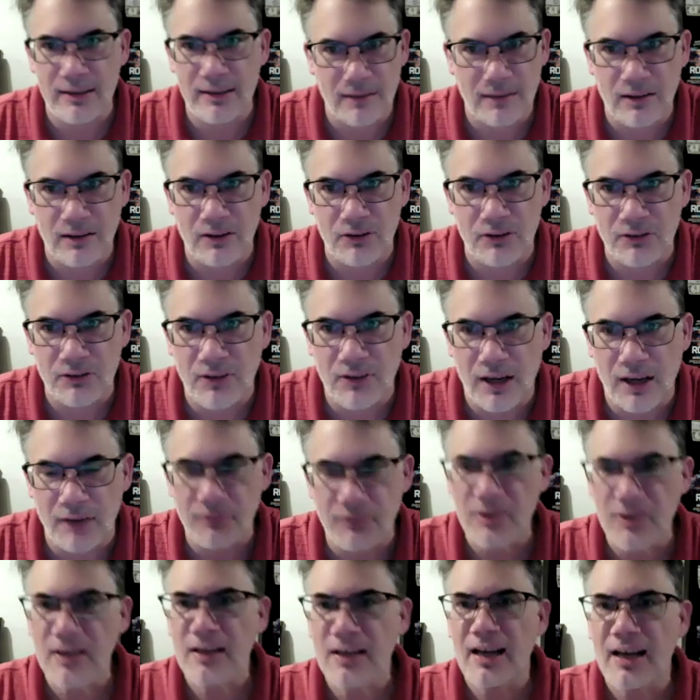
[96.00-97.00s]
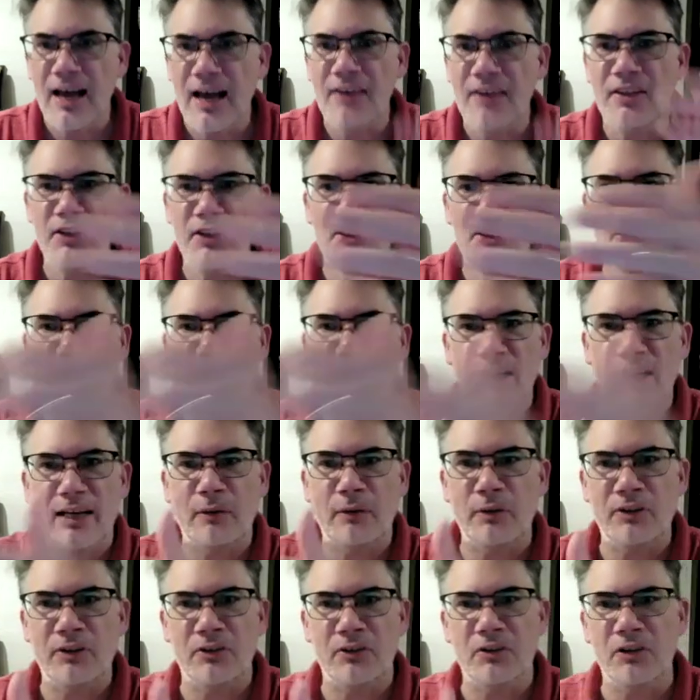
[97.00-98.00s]
other stuff. And then you look at
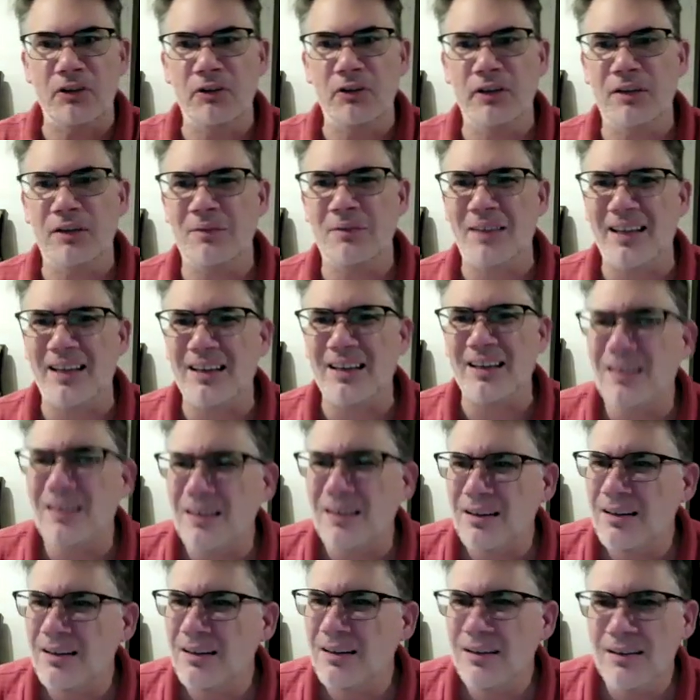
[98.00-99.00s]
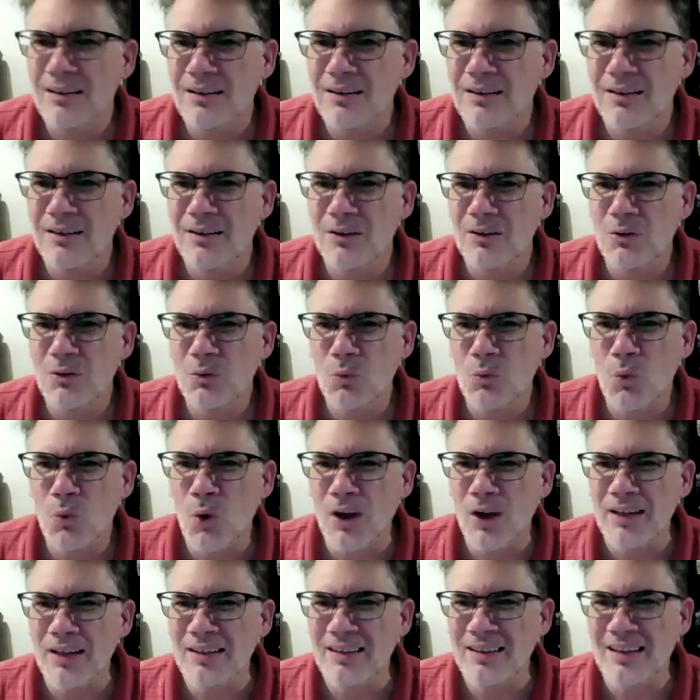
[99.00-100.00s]
what they're doing, I'm like,
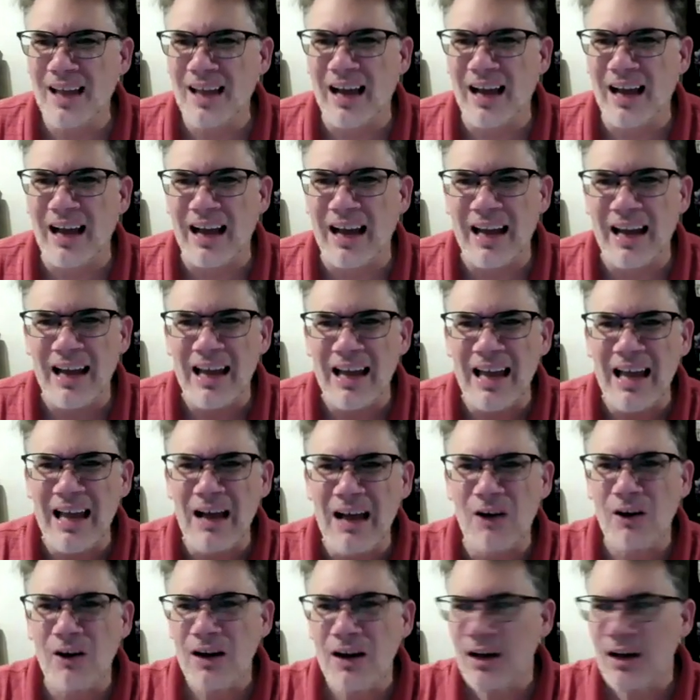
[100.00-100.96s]
what the hell?